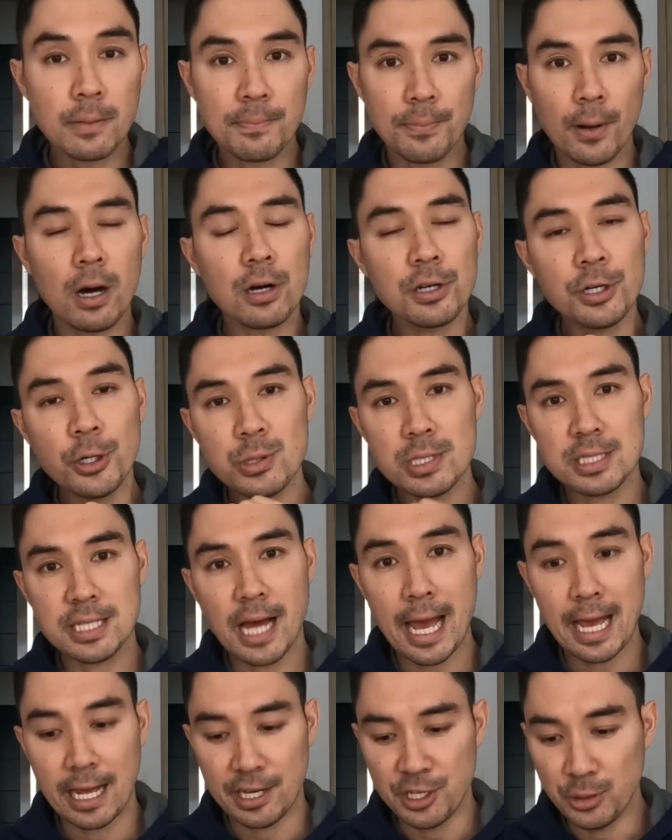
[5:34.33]
the ball goes
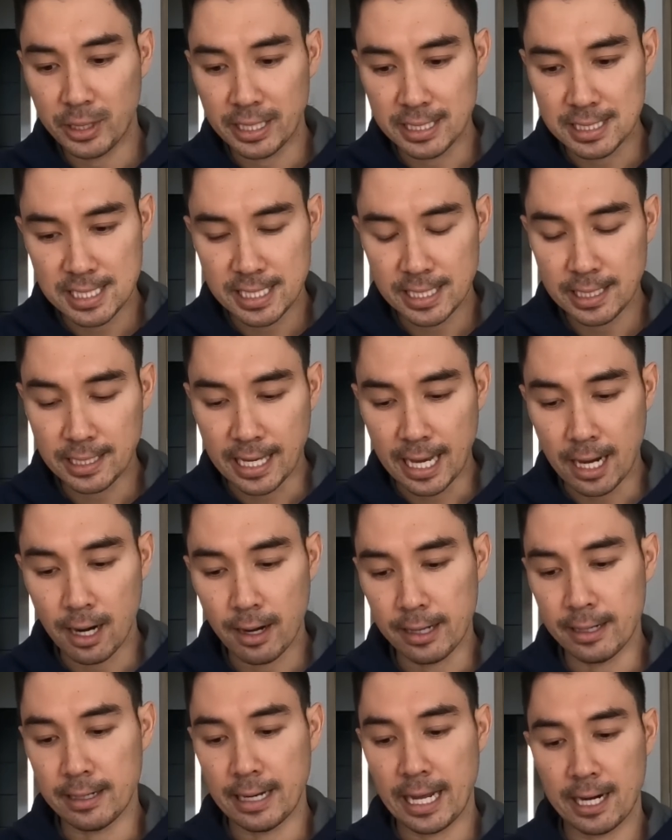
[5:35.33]
tight and you can see
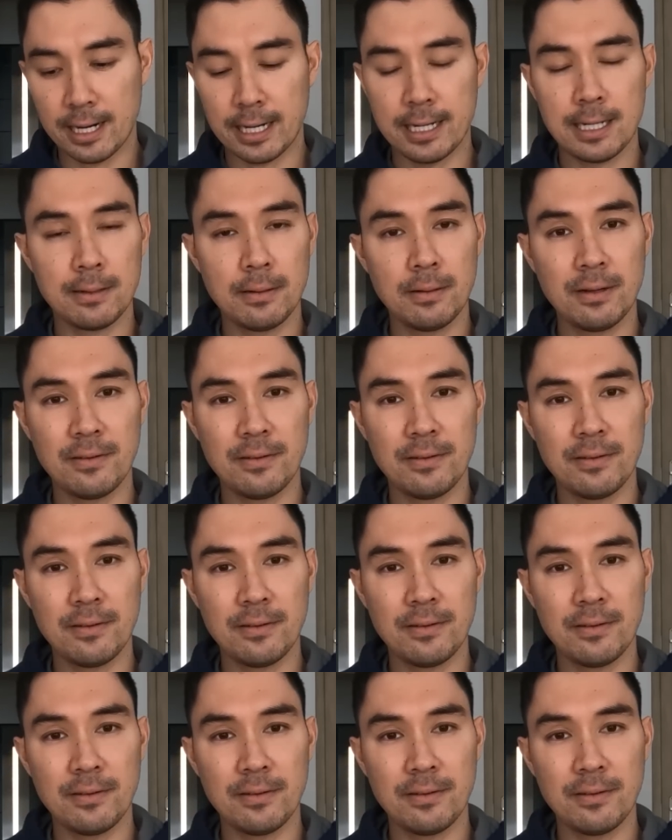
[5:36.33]
Garrett in area